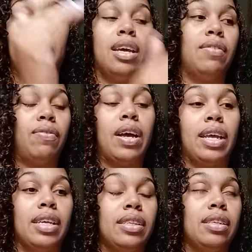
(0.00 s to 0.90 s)
and
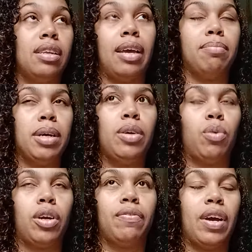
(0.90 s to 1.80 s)
finance, like money,
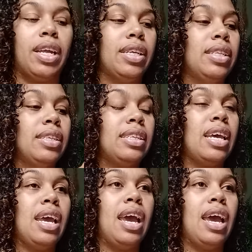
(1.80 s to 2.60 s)
work, and finances.